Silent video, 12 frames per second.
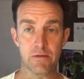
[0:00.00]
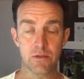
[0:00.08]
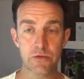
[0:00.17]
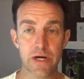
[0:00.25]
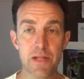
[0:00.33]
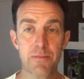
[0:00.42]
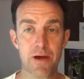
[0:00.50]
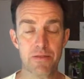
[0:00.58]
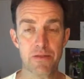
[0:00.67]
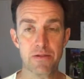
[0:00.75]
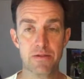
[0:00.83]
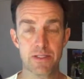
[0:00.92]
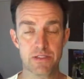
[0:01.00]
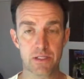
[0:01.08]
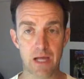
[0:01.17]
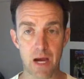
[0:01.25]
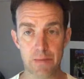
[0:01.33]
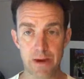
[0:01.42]
trading method that's a
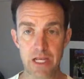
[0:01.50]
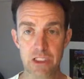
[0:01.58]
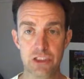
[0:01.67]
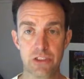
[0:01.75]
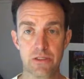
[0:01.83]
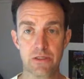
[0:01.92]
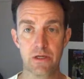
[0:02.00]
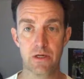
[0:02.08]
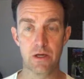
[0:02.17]
combination